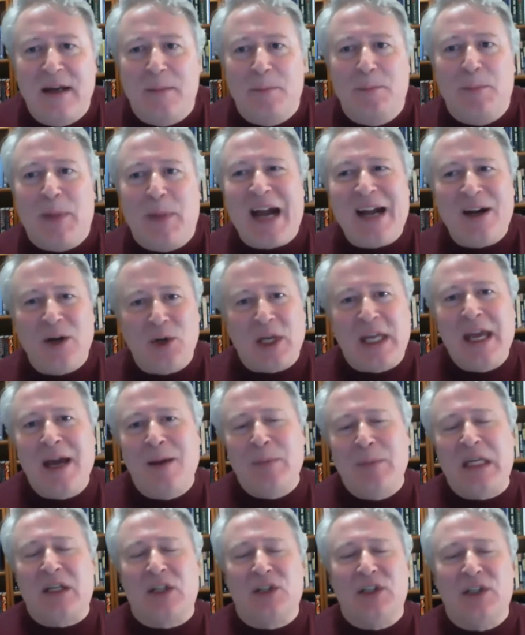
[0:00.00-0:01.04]

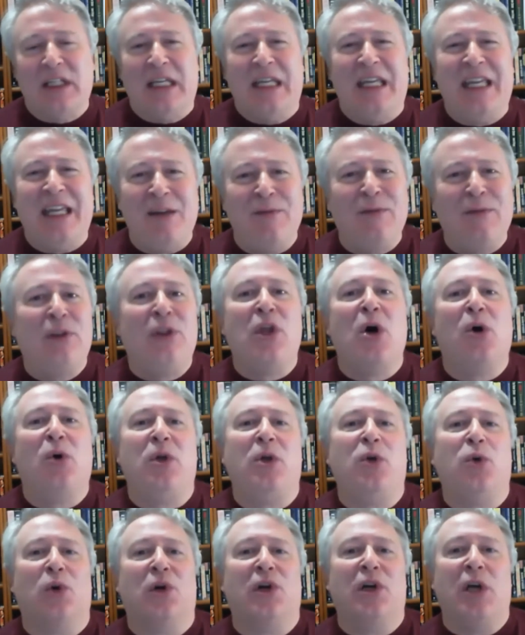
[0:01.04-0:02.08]
biochemically, even though
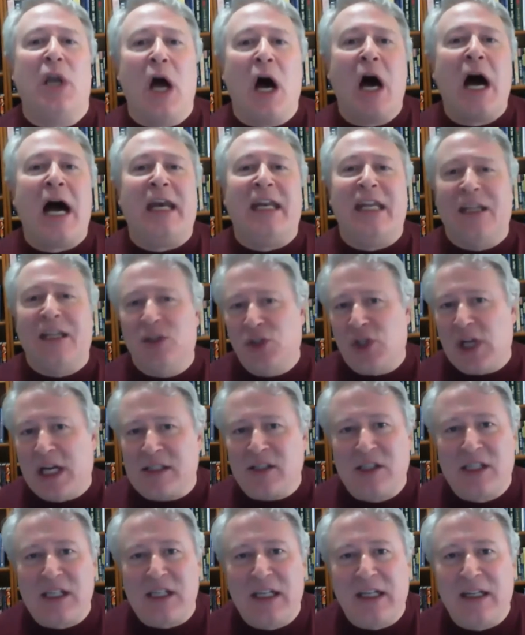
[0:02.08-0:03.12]
you are not
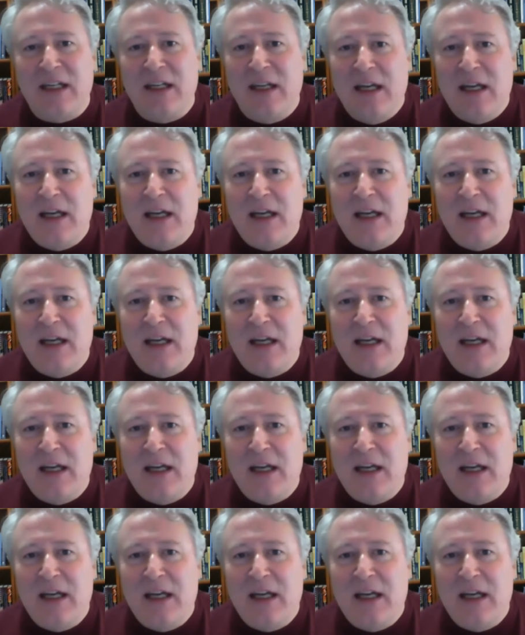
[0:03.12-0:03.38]
ingesting